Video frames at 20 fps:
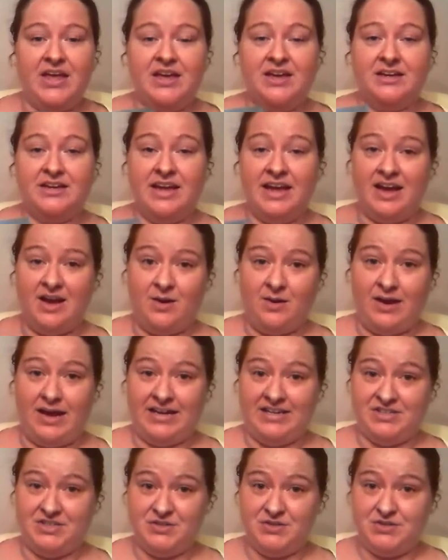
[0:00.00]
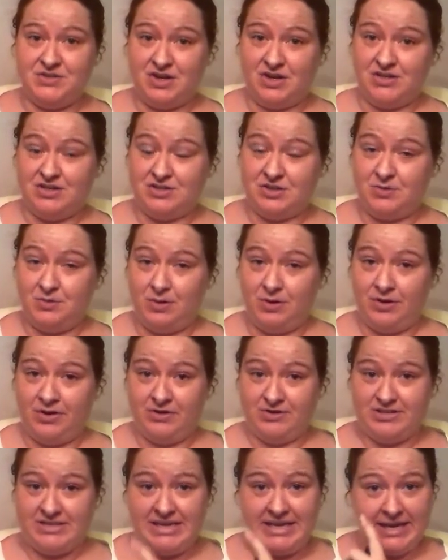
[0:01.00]
Now, as you start to grow your
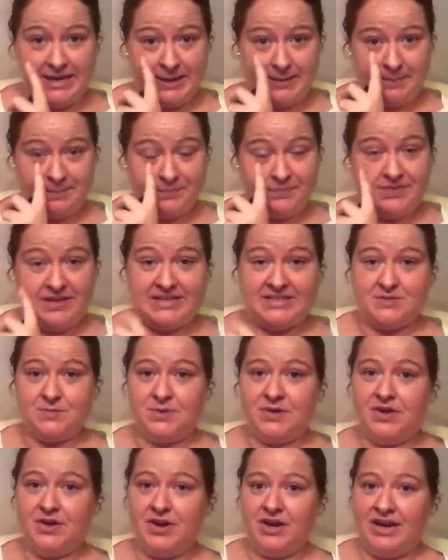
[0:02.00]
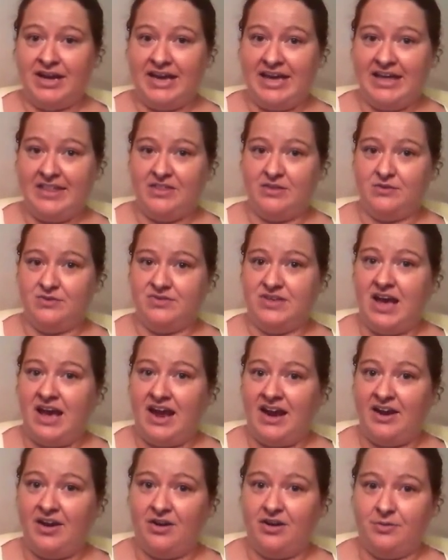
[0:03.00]
team, that's where you're going to get those
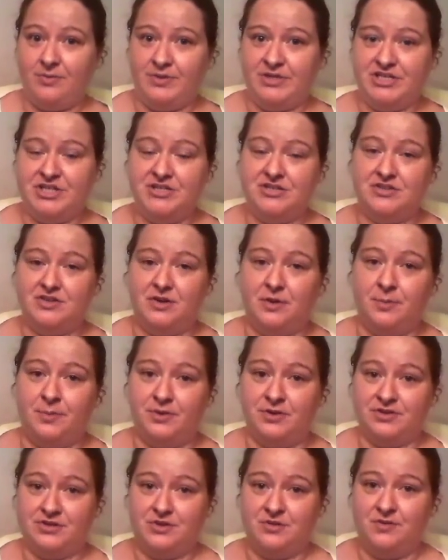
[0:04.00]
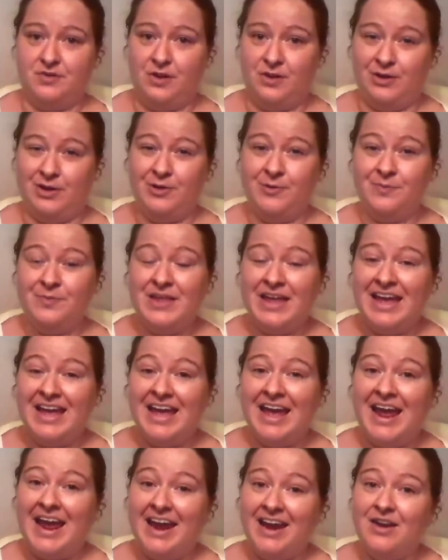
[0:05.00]
higher commissions on your personal volume,
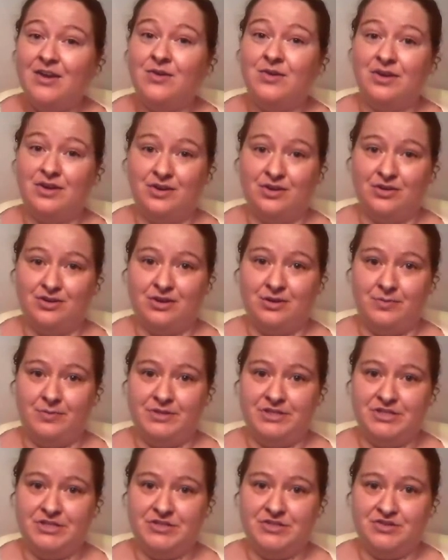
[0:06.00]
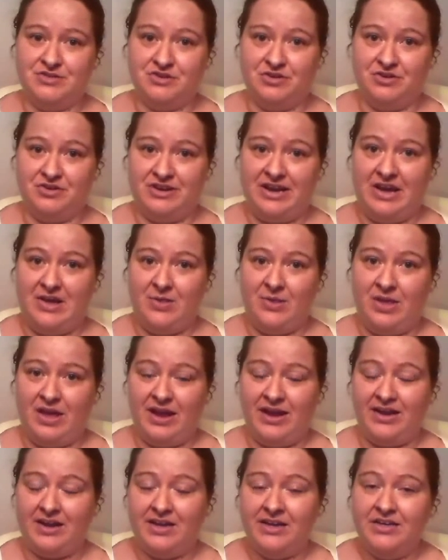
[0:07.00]
and you can earn commissions on your
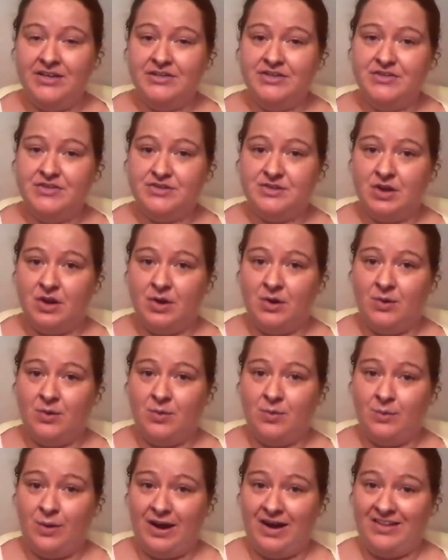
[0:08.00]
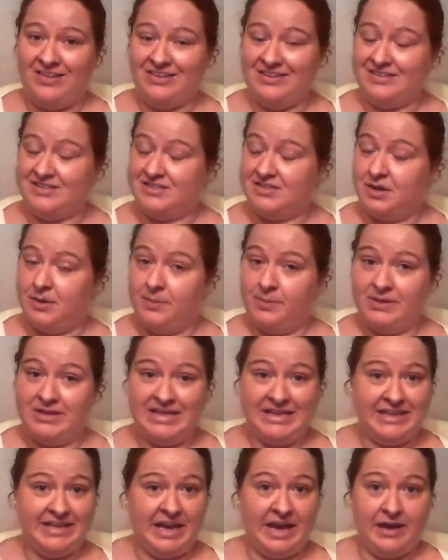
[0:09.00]
downline. So while it's
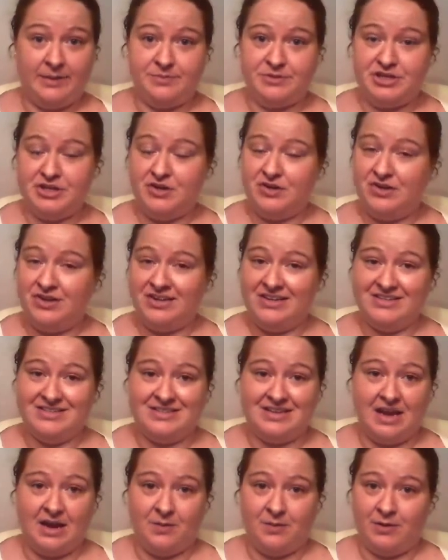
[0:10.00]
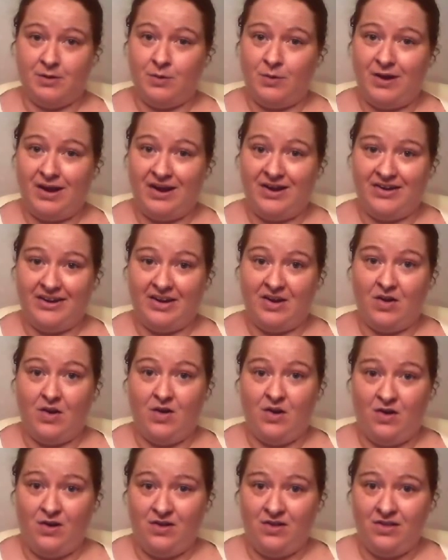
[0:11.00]
completely optional, it is not required at
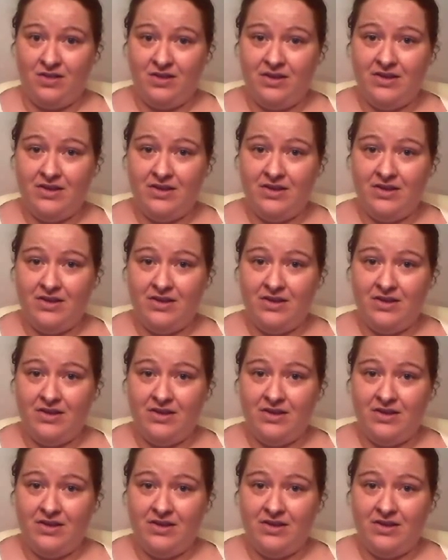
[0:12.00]
all.